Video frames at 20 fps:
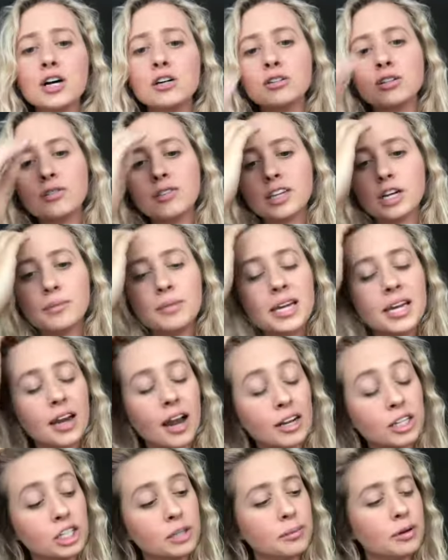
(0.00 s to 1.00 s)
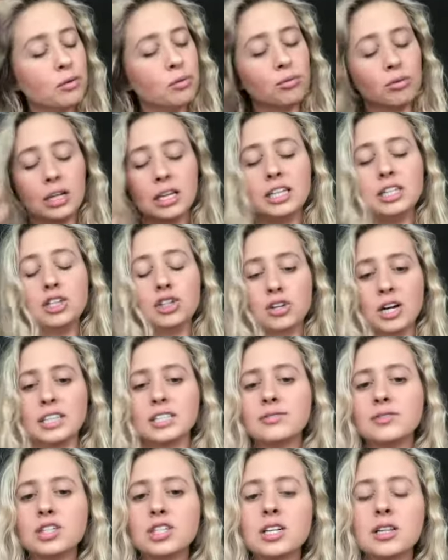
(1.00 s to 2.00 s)
ozone therapy can actually be really
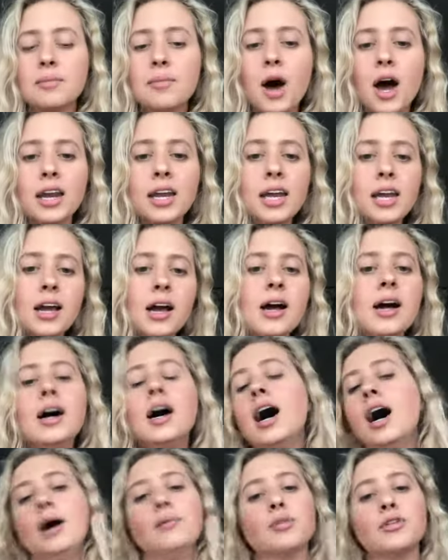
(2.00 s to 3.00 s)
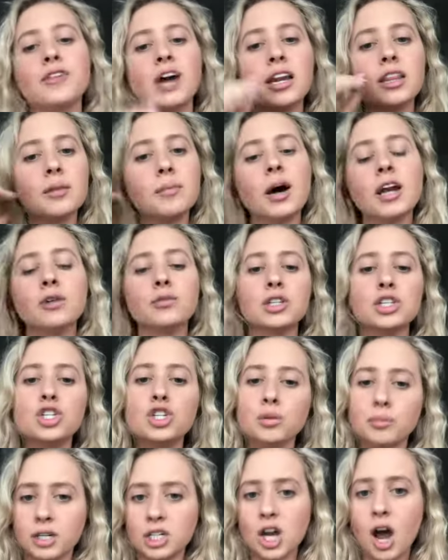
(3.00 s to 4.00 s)
stressful to the body. Um, providing the body with
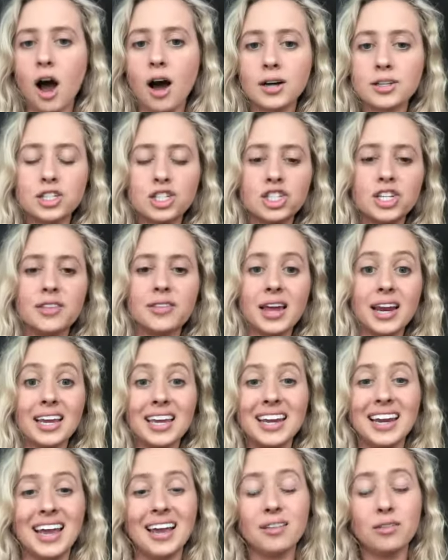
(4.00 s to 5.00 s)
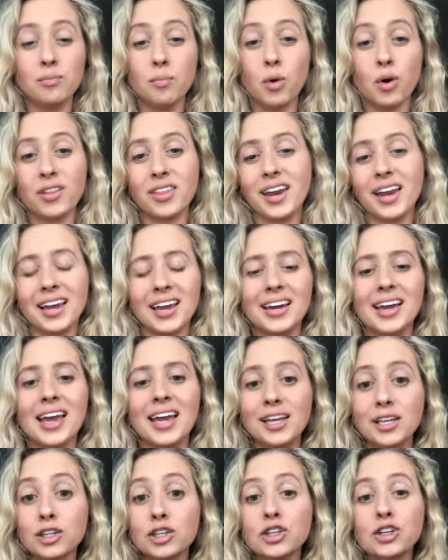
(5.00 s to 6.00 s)
too much oxygen that it can more than it can
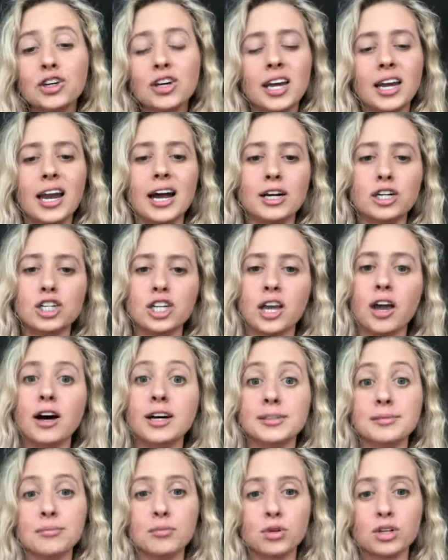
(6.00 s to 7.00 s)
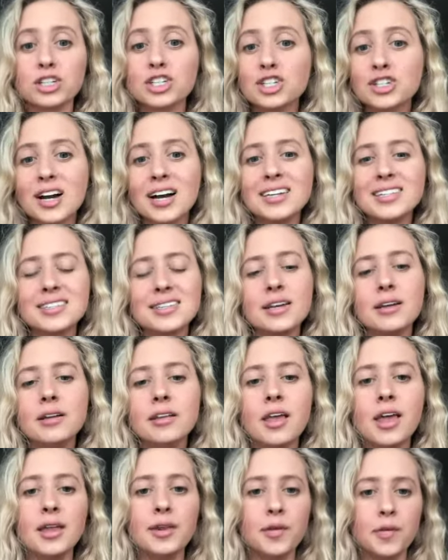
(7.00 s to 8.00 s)
handle can actually cause more stress in,
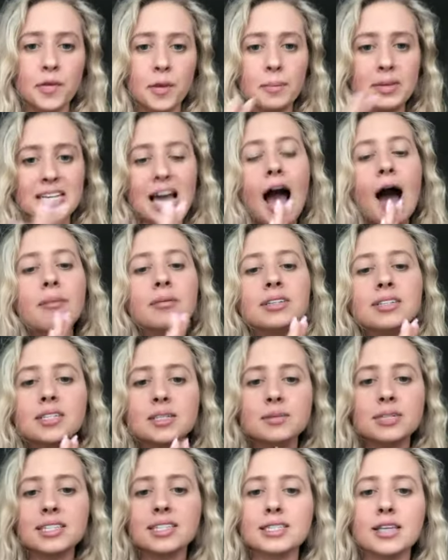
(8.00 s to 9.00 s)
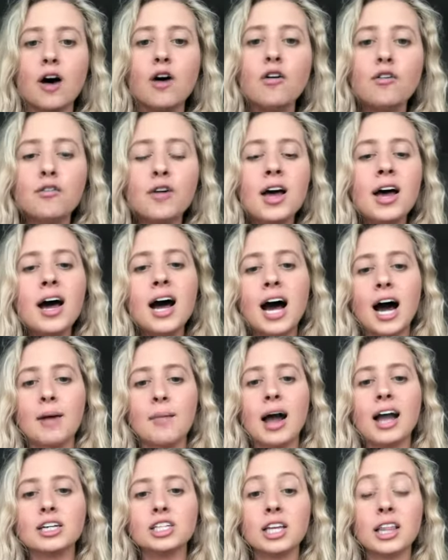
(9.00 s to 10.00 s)
in the metabolism itself. Um,
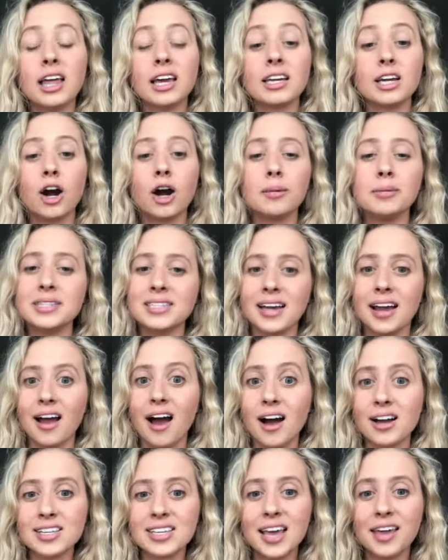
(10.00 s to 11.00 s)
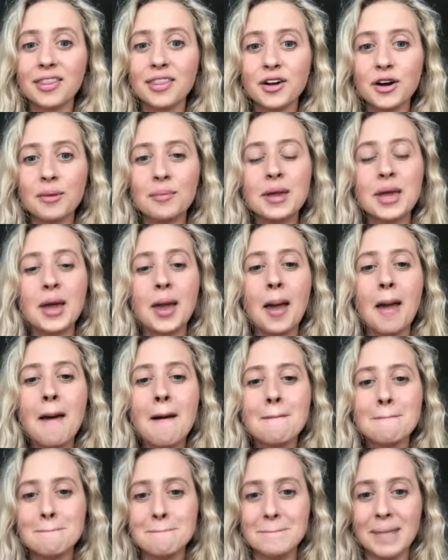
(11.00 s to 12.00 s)
I actually like carbon dioxide therapy
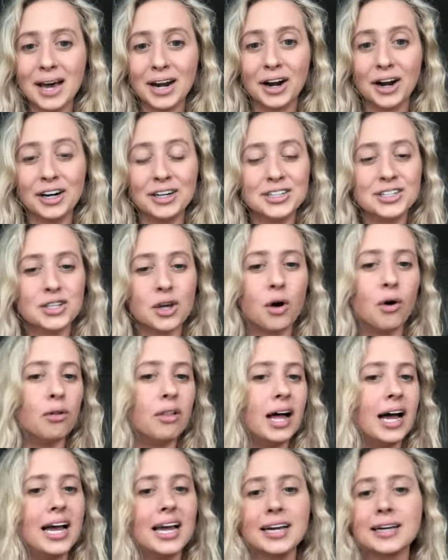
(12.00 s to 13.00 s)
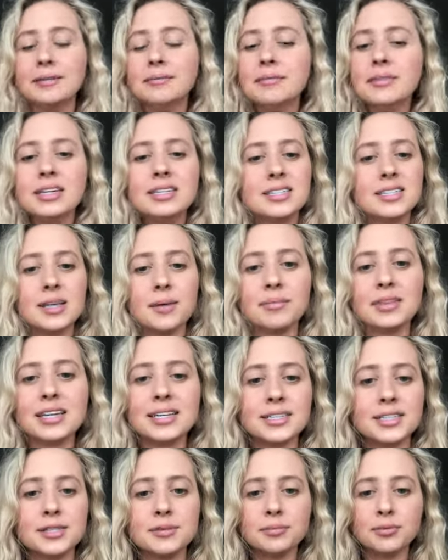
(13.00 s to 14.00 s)
better. So like something
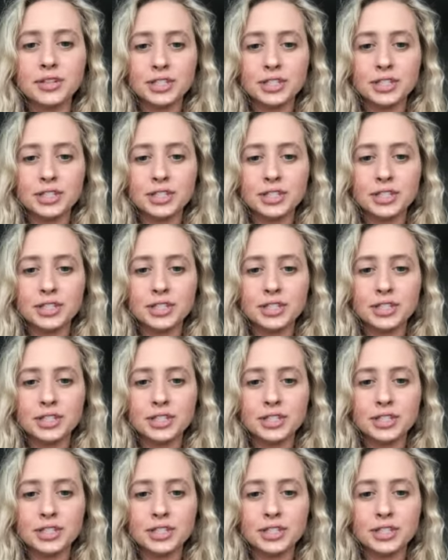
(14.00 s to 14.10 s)
as simple